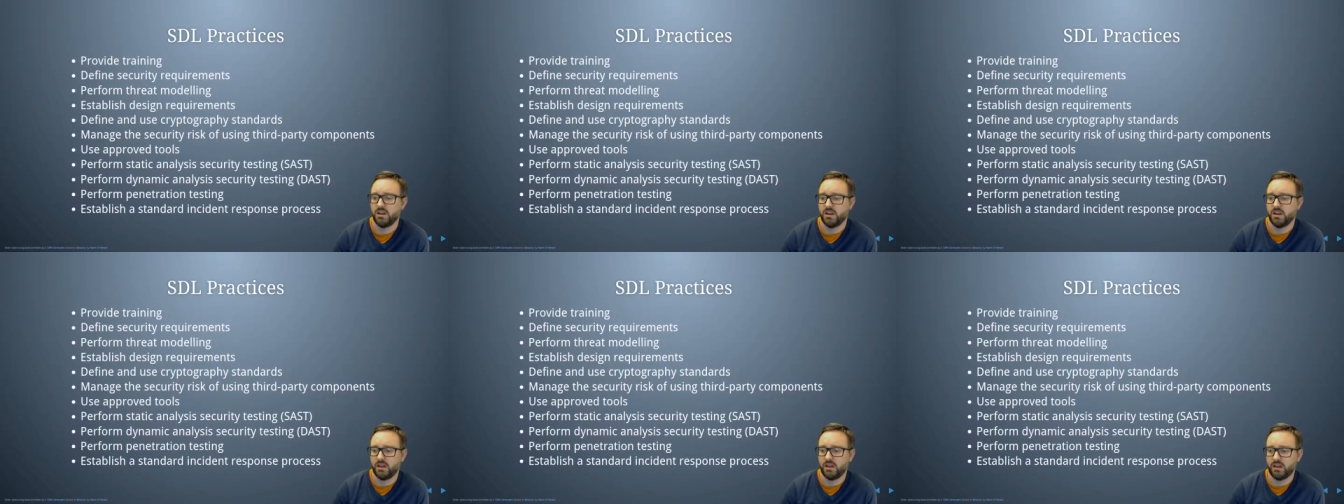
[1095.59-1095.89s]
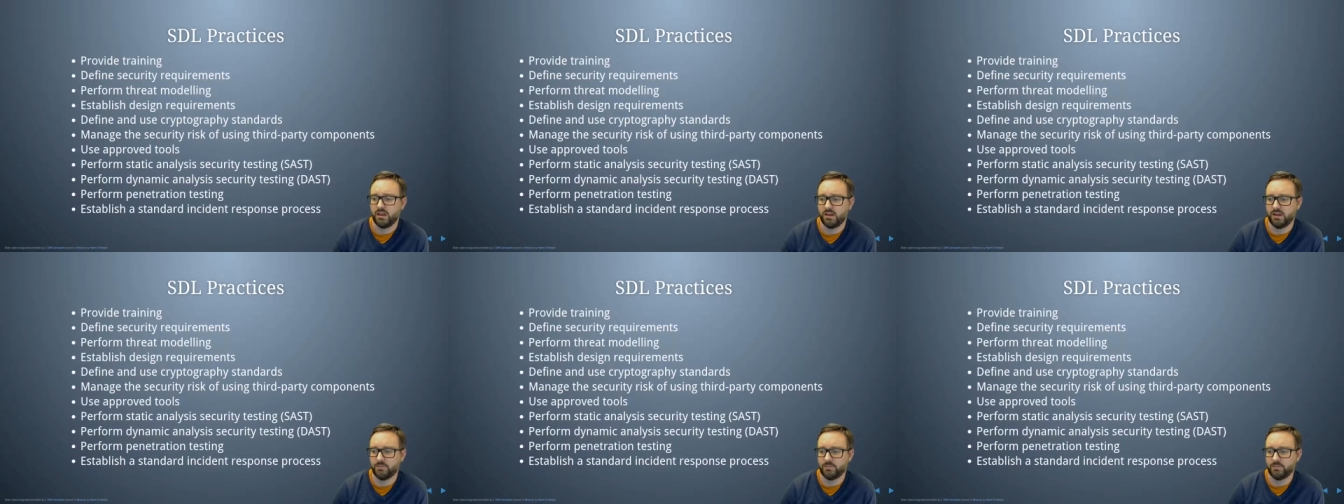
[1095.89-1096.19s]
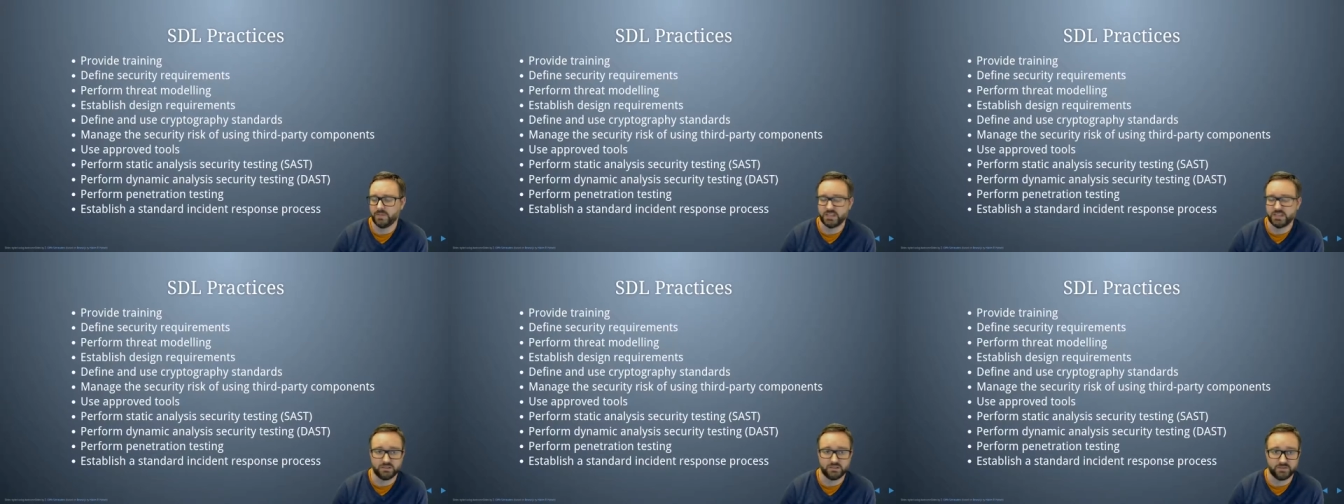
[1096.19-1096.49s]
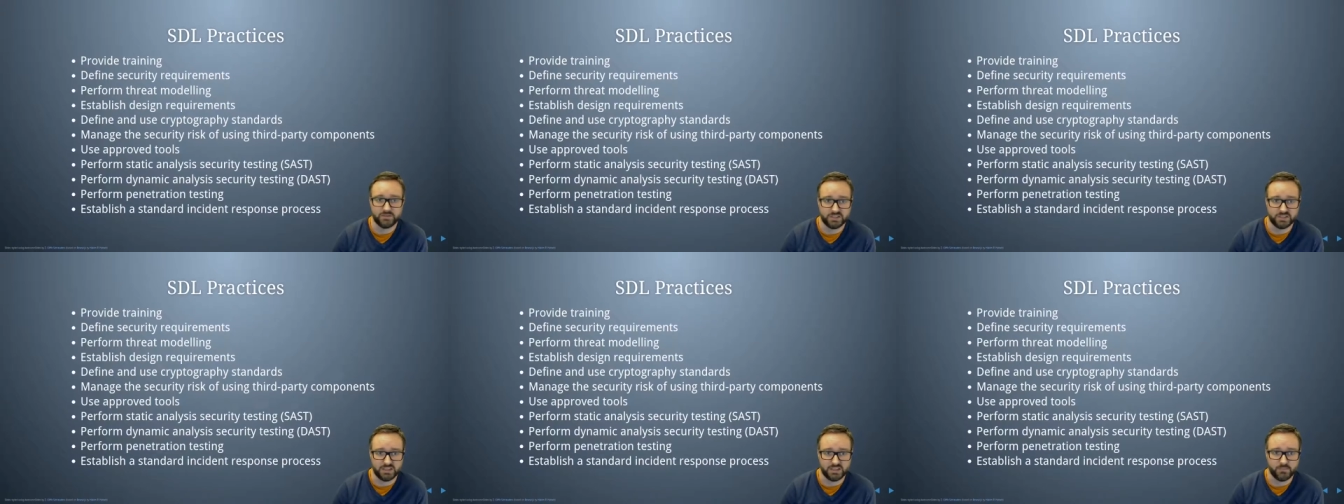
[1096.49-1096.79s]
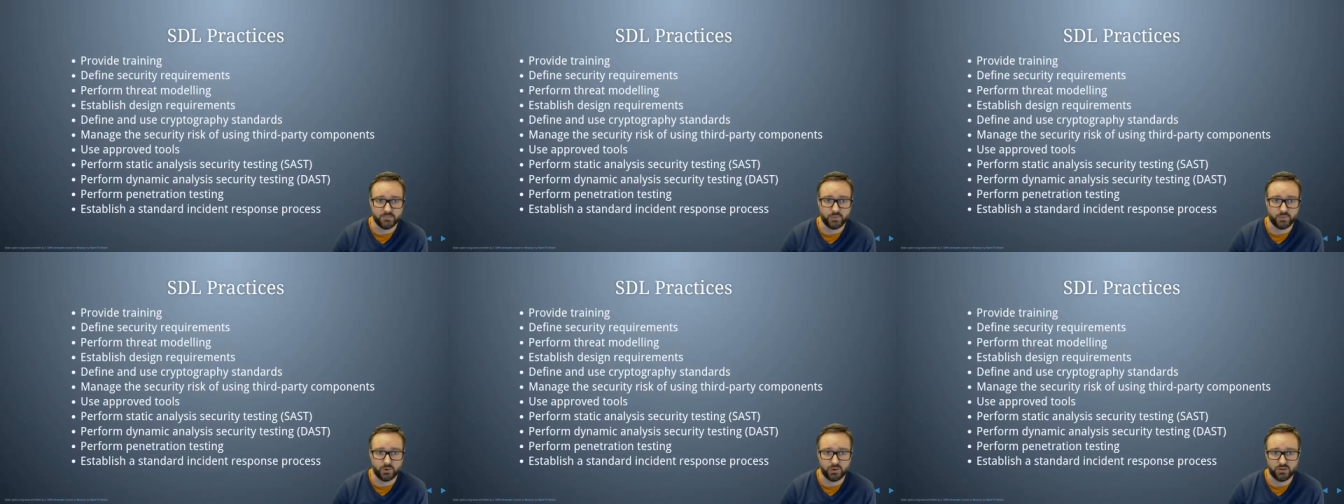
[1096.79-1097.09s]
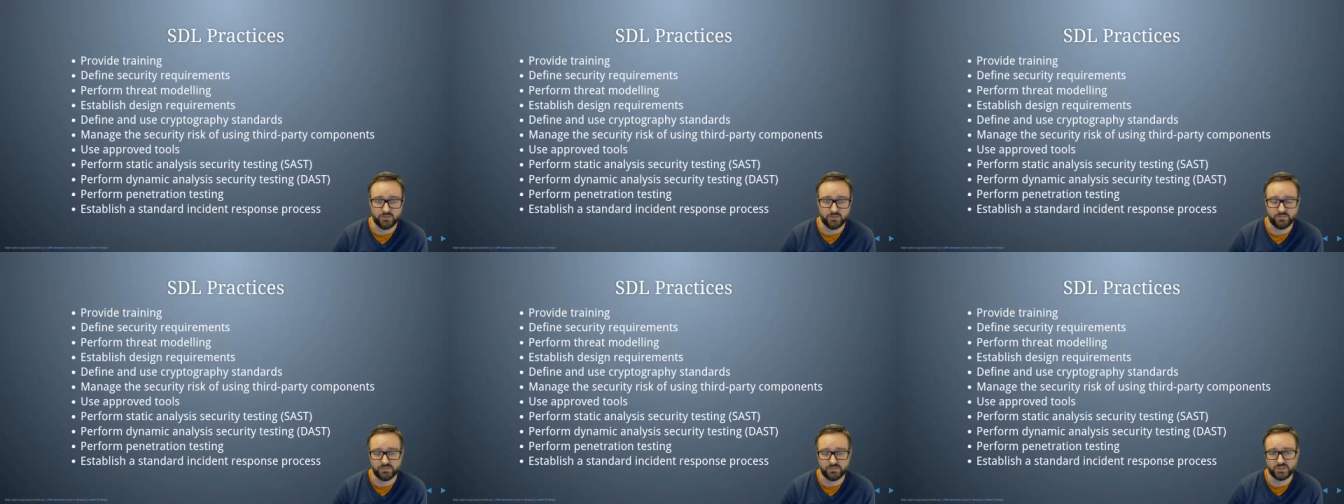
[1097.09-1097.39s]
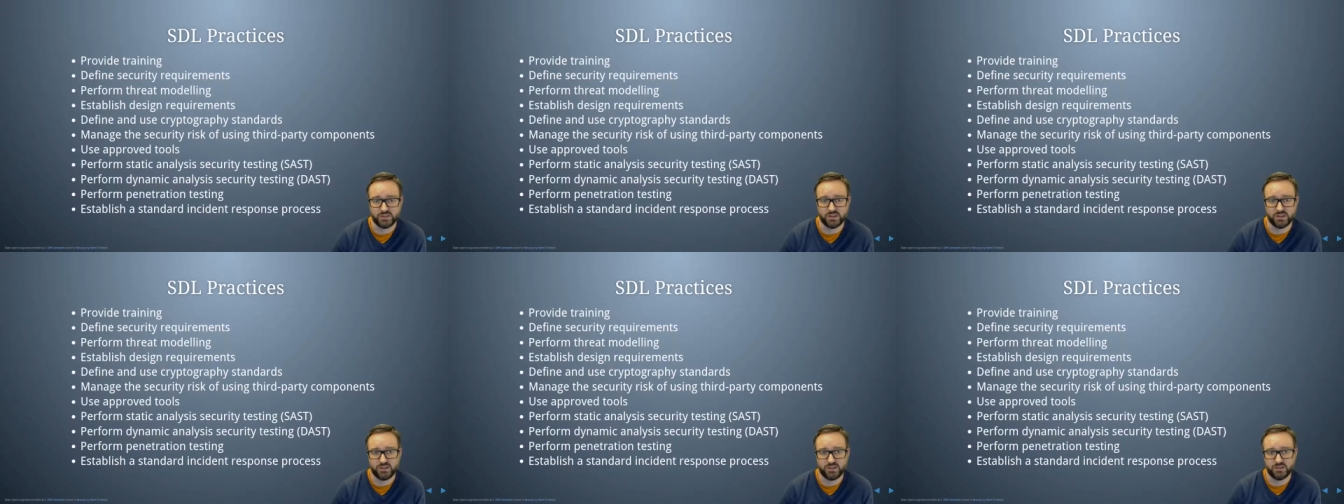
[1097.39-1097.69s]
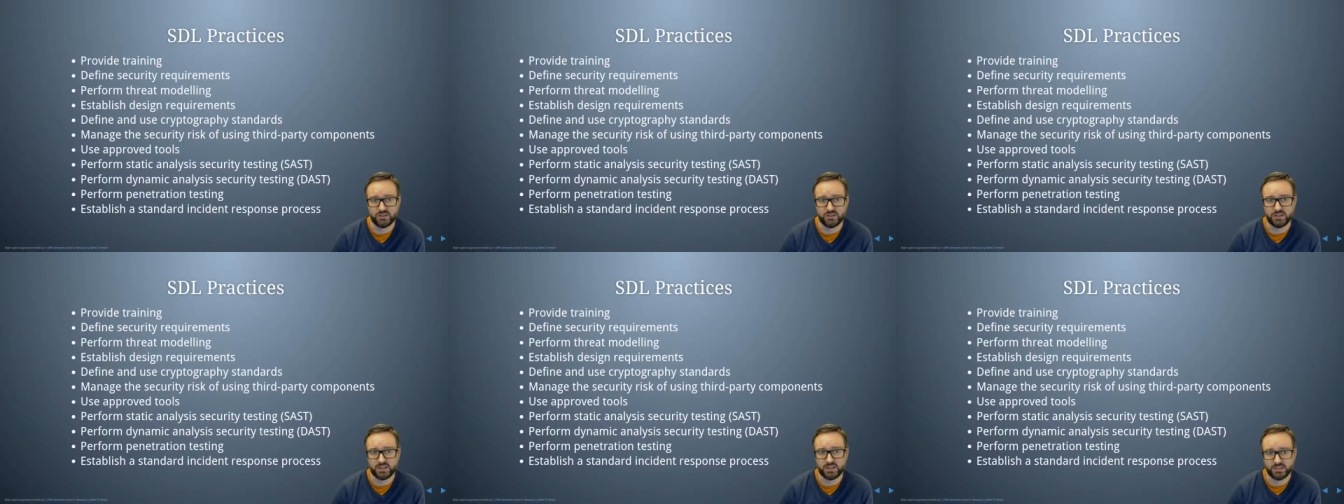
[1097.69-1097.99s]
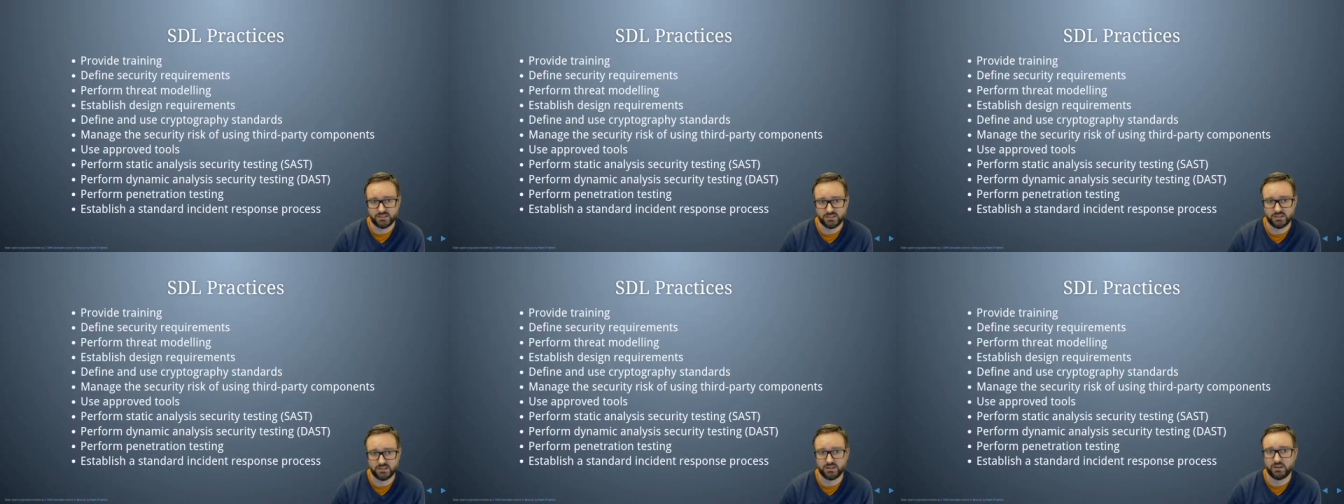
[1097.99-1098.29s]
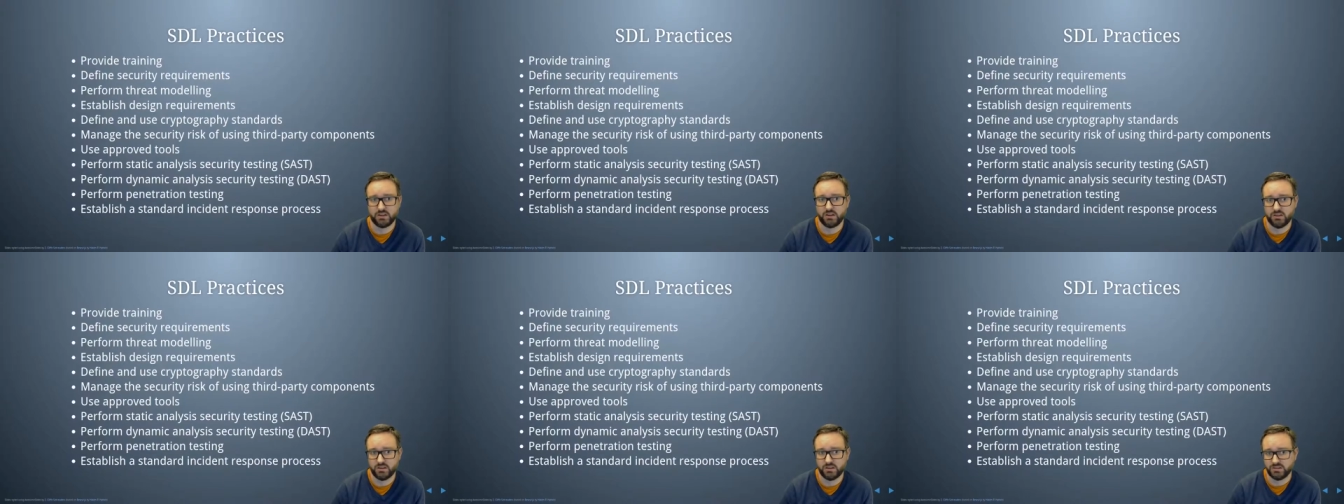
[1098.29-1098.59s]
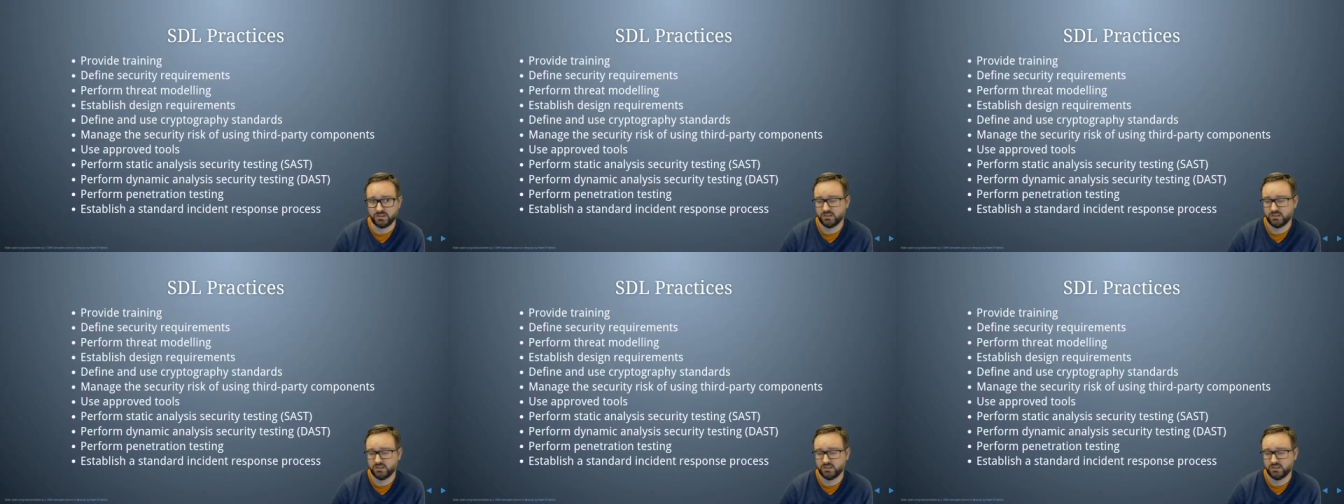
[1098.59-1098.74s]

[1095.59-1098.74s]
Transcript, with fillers: um, is obviously important. So you test your code.